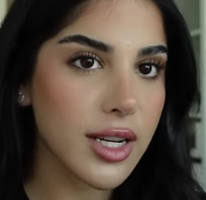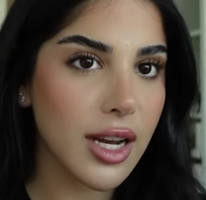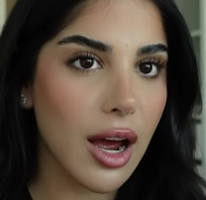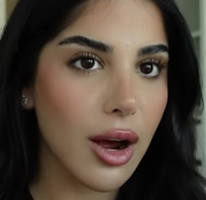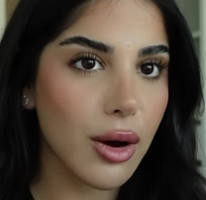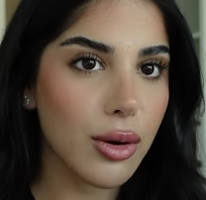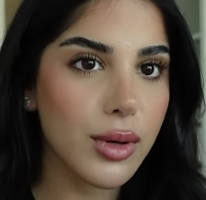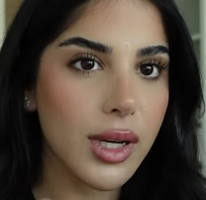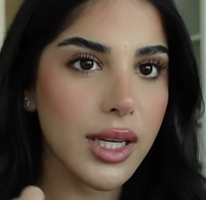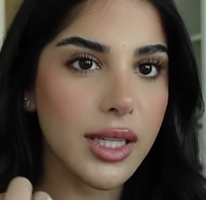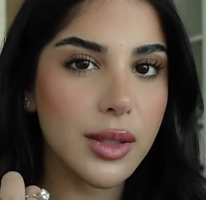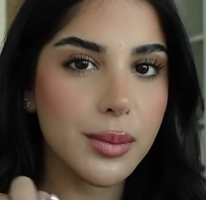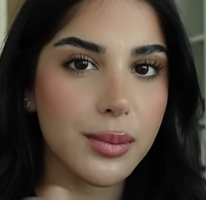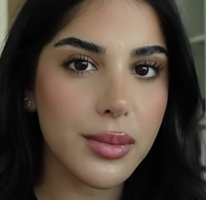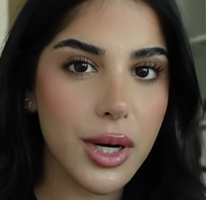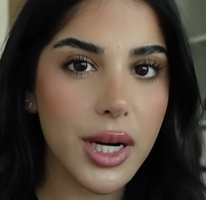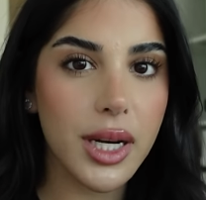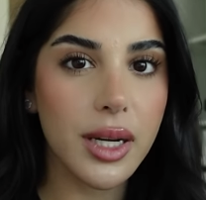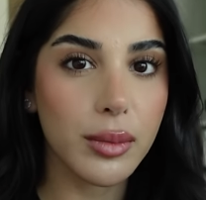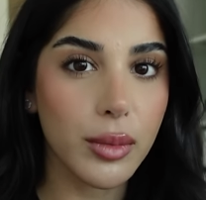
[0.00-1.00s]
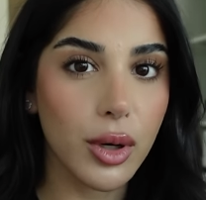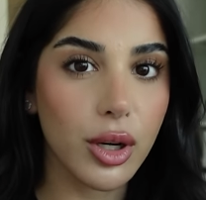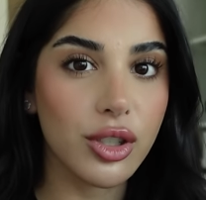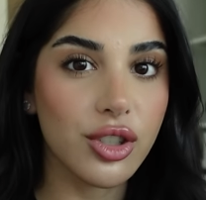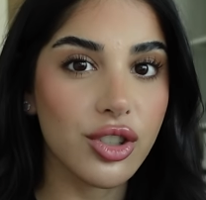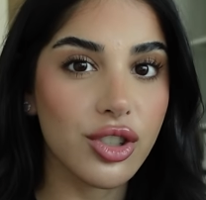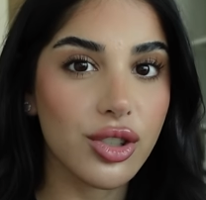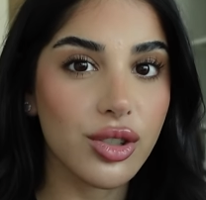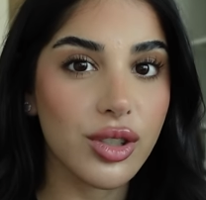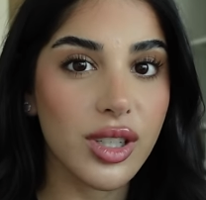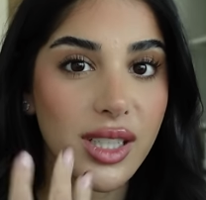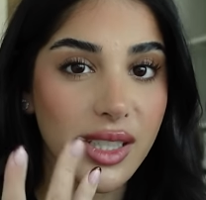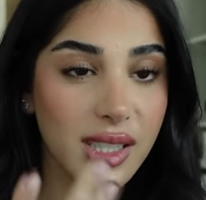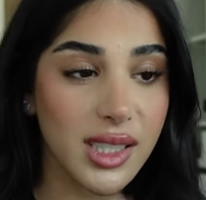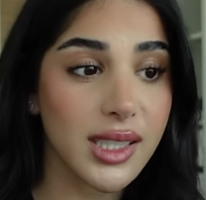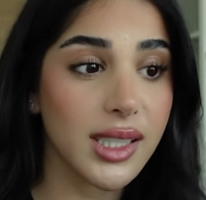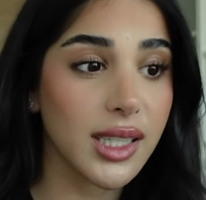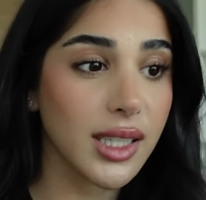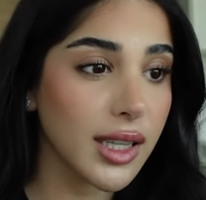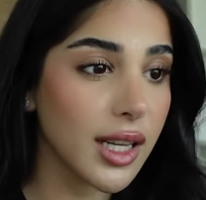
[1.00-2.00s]
now is pretty much
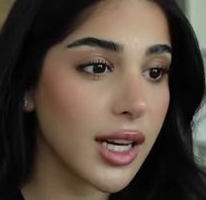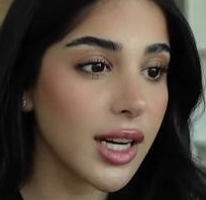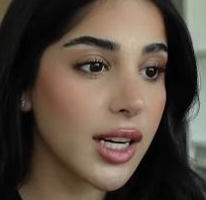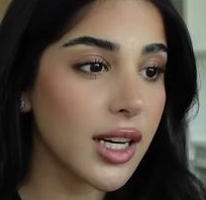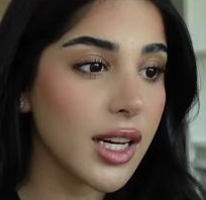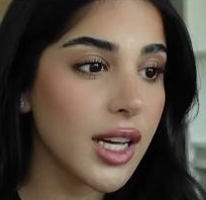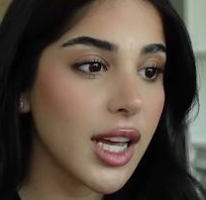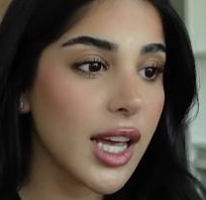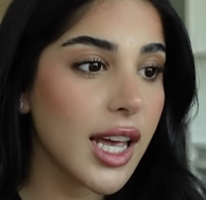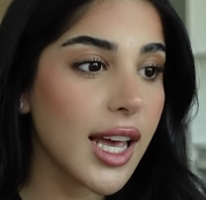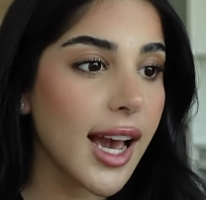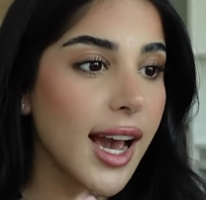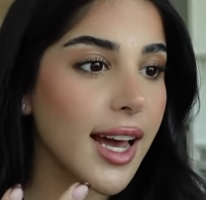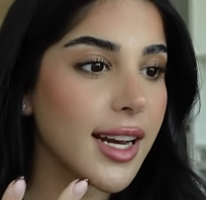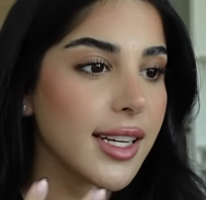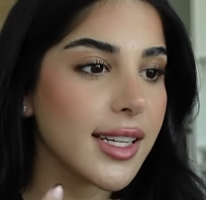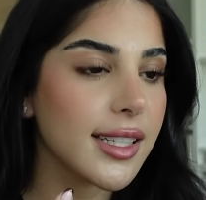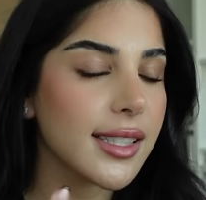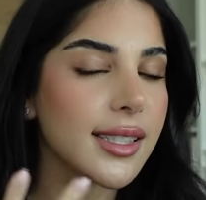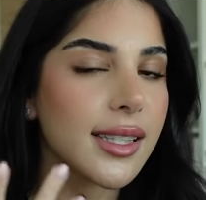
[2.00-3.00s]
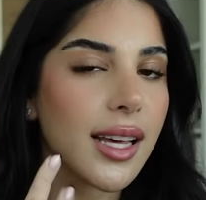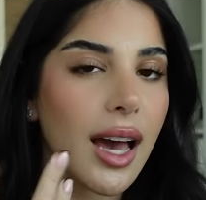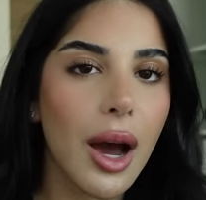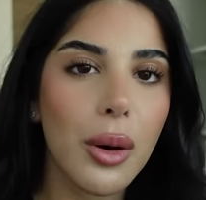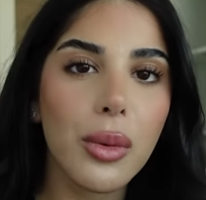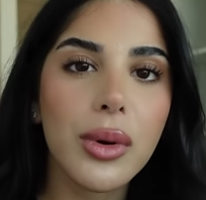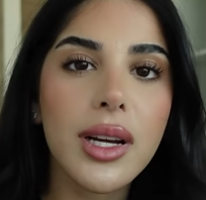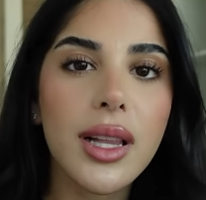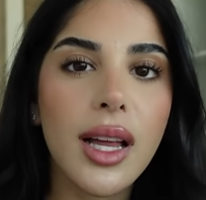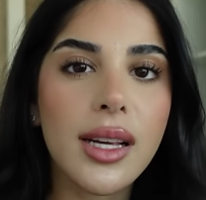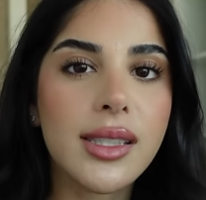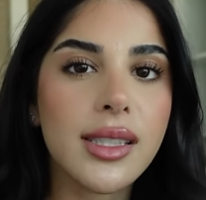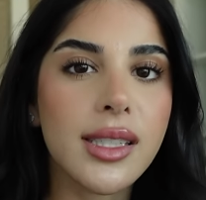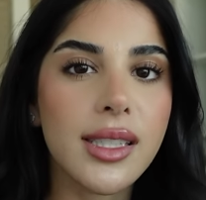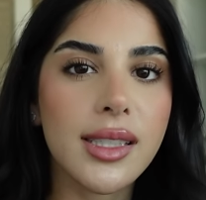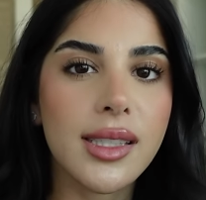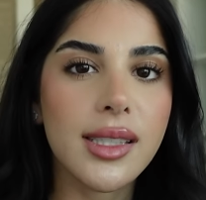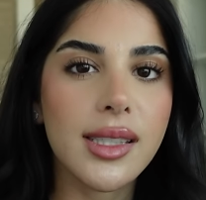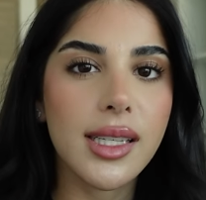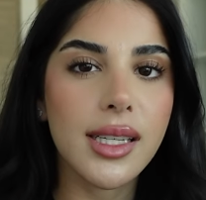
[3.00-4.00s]
concealer and it's the Hourglass
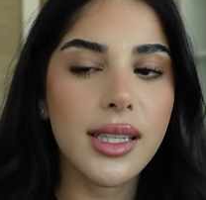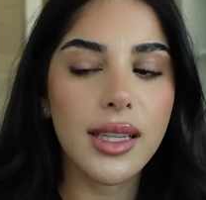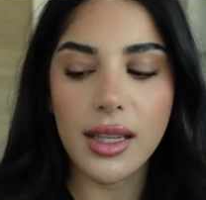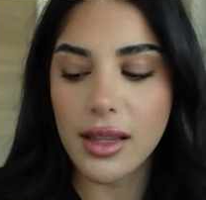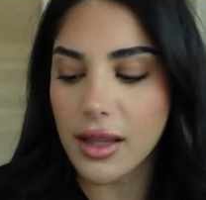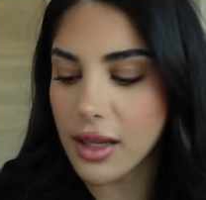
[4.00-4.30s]
concealer.